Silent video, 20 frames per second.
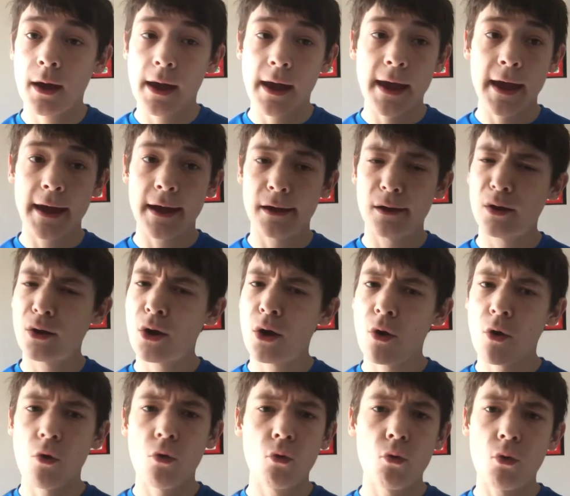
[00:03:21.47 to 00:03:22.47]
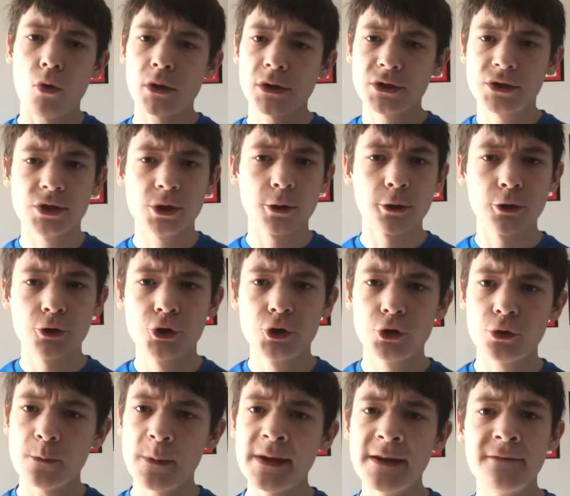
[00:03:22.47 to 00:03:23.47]
and wants her
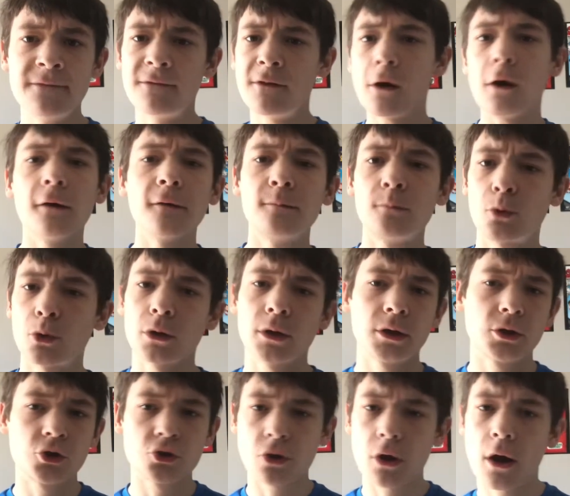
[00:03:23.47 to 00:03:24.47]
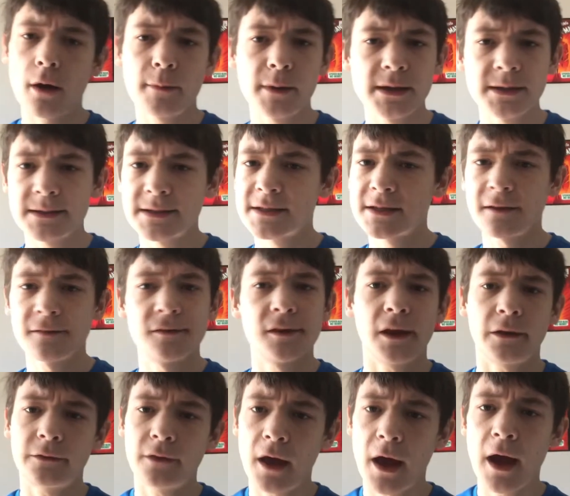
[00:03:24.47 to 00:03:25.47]
to be involved more in drama and stuff
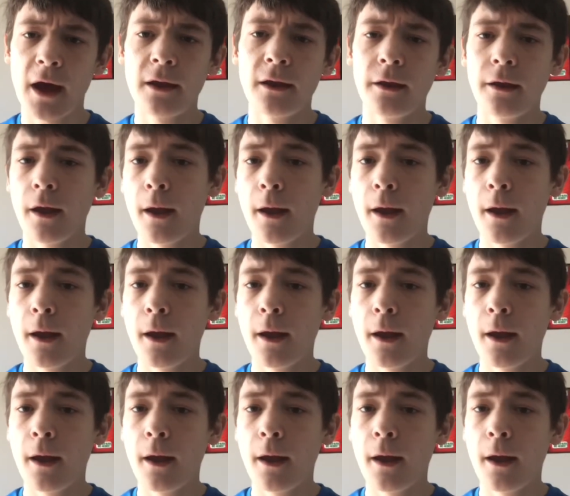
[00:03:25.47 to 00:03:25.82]
like that,